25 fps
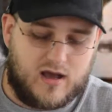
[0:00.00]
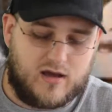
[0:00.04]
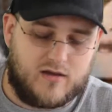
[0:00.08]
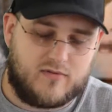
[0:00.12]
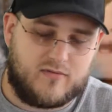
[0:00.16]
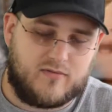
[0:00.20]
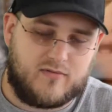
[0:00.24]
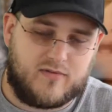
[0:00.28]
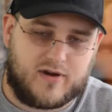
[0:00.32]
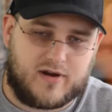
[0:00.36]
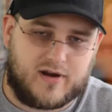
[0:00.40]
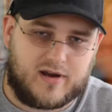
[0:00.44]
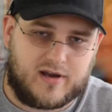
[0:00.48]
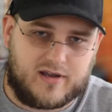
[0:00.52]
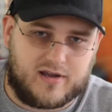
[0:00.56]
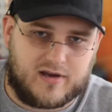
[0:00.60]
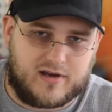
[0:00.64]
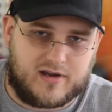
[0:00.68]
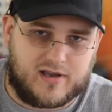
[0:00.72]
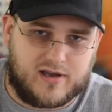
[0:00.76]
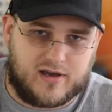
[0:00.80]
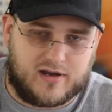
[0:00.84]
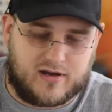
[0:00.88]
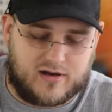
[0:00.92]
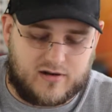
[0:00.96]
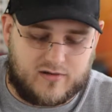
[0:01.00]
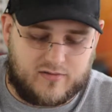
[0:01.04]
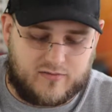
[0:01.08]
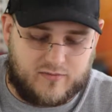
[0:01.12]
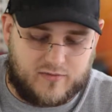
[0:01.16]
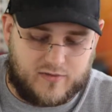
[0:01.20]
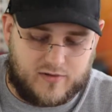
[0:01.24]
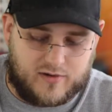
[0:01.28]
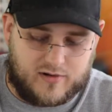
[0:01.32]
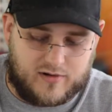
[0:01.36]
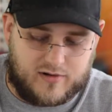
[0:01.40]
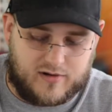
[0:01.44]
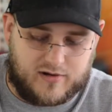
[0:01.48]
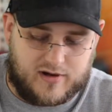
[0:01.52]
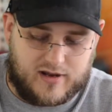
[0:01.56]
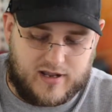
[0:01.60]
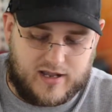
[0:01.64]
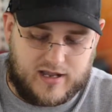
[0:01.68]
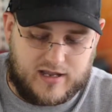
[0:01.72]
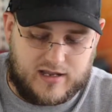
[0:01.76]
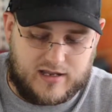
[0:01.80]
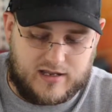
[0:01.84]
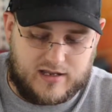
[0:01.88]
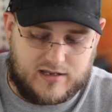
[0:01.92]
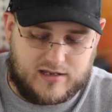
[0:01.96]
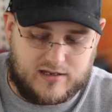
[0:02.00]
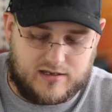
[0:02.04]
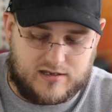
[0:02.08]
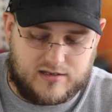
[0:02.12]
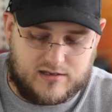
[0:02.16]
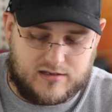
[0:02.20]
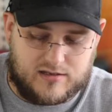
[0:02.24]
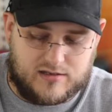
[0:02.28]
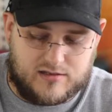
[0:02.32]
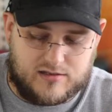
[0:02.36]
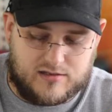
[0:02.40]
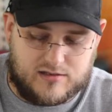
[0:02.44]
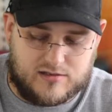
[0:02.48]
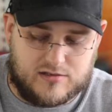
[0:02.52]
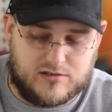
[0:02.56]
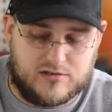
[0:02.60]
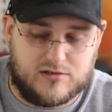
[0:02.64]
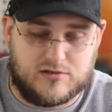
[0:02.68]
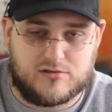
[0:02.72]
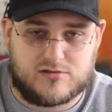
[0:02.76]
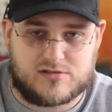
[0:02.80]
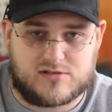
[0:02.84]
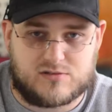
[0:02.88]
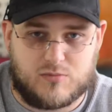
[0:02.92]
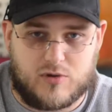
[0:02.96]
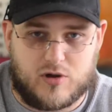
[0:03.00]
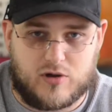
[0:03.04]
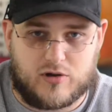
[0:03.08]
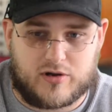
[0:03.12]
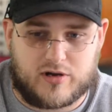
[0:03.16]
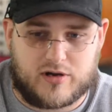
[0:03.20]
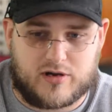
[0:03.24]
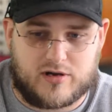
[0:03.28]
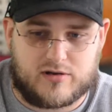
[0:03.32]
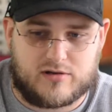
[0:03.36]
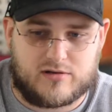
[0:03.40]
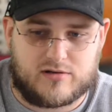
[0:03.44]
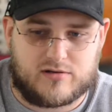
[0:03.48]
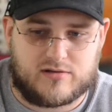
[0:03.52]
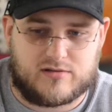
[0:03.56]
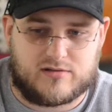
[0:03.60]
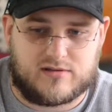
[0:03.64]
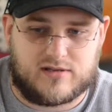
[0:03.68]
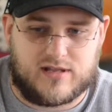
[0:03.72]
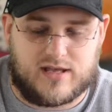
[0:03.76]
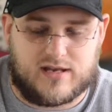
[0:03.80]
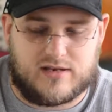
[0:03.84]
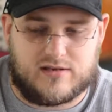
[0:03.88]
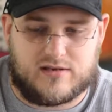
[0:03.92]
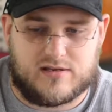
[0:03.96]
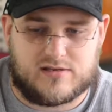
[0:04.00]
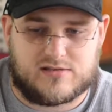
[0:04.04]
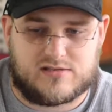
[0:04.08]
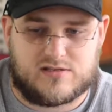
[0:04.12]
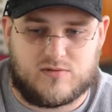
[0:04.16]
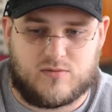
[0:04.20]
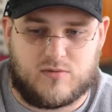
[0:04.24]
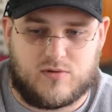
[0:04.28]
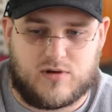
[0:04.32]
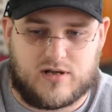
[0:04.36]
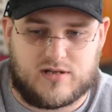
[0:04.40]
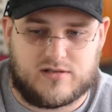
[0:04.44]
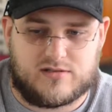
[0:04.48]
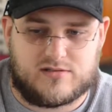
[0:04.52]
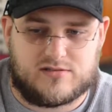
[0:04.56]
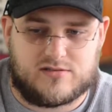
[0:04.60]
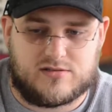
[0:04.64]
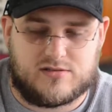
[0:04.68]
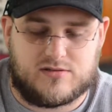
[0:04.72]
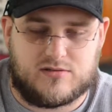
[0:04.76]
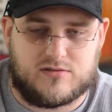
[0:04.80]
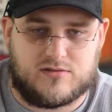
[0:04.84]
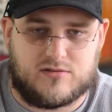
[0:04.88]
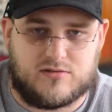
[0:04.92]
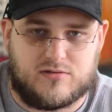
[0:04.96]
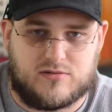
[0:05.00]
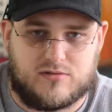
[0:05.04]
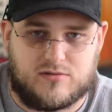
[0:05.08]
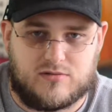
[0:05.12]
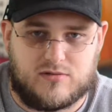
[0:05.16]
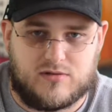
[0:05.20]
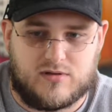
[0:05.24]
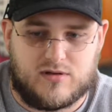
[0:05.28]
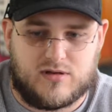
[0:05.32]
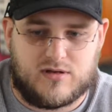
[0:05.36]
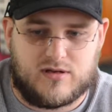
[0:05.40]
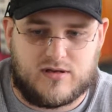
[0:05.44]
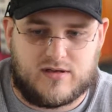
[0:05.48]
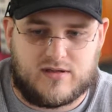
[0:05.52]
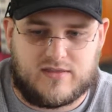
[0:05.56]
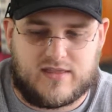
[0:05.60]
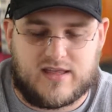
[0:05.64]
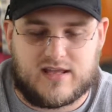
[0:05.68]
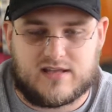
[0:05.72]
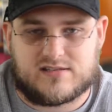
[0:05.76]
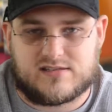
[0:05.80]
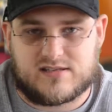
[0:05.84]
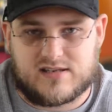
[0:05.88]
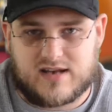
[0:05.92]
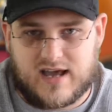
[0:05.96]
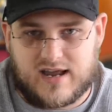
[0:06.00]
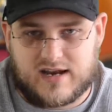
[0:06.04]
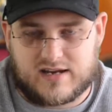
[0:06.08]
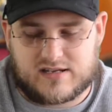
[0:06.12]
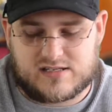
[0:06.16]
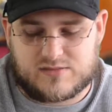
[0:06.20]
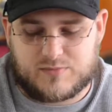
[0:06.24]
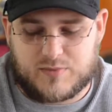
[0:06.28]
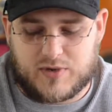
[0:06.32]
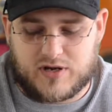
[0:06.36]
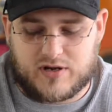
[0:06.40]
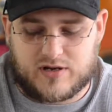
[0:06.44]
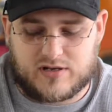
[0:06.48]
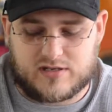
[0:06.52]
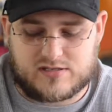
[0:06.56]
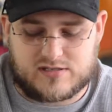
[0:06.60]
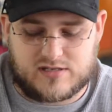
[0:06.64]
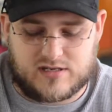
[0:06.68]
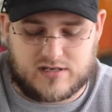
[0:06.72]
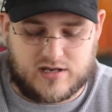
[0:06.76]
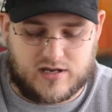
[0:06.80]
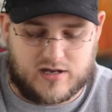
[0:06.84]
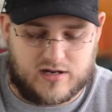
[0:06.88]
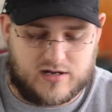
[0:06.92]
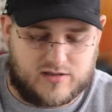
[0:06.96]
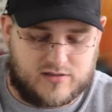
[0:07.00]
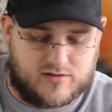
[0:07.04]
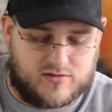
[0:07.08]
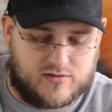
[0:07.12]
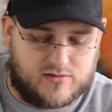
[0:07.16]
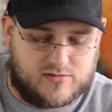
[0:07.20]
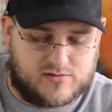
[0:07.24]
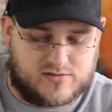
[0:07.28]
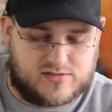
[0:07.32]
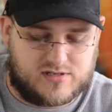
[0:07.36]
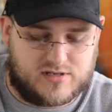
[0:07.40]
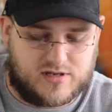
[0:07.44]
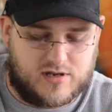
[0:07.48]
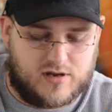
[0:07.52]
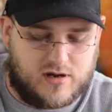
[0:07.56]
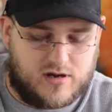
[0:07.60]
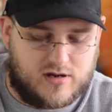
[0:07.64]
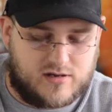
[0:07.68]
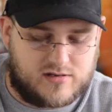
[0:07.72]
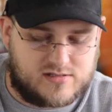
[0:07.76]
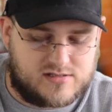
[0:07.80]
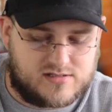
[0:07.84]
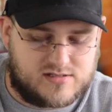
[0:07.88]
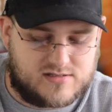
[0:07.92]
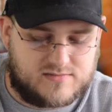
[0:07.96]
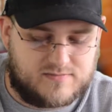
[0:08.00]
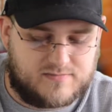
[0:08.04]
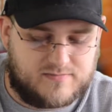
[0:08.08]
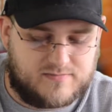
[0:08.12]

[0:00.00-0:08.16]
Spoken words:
Very good cutter for a new smoker that doesn't want to, that's not experienced in cutting their own cigars.